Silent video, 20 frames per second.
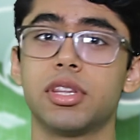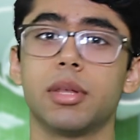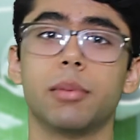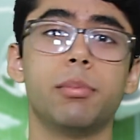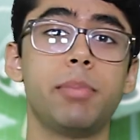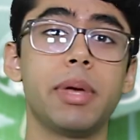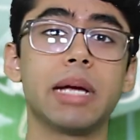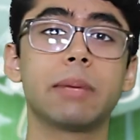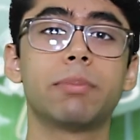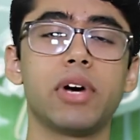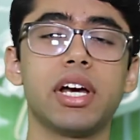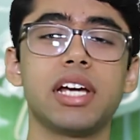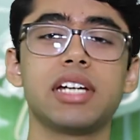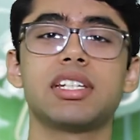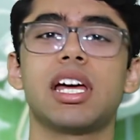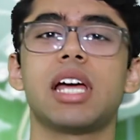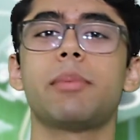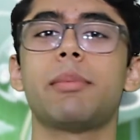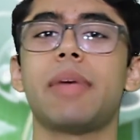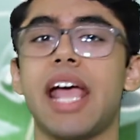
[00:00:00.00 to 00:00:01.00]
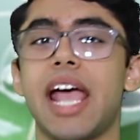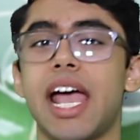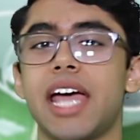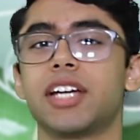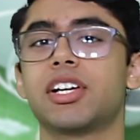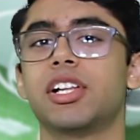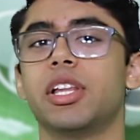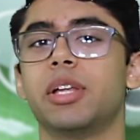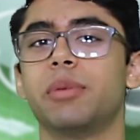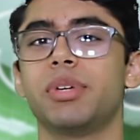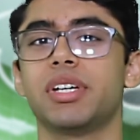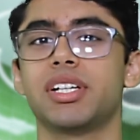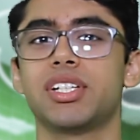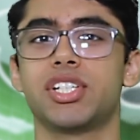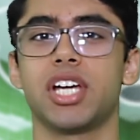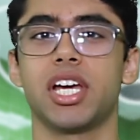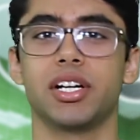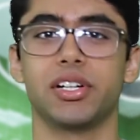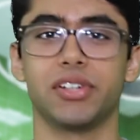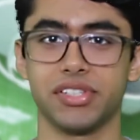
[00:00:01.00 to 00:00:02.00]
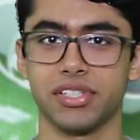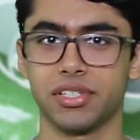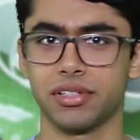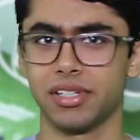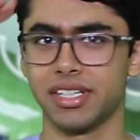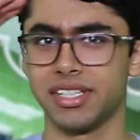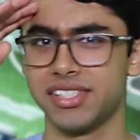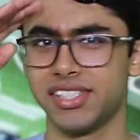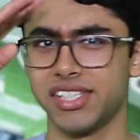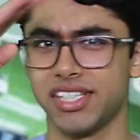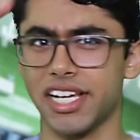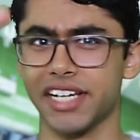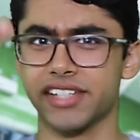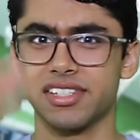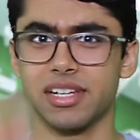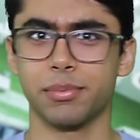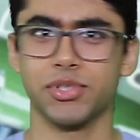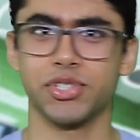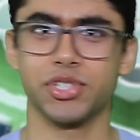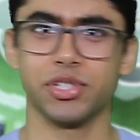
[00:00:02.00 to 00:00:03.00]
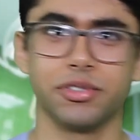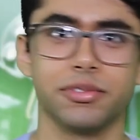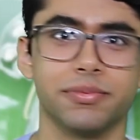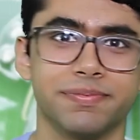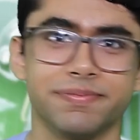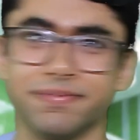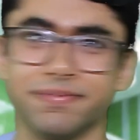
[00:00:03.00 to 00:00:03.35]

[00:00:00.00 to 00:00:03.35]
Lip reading: to the Big Brain Time and Columbia channels. See you next episode.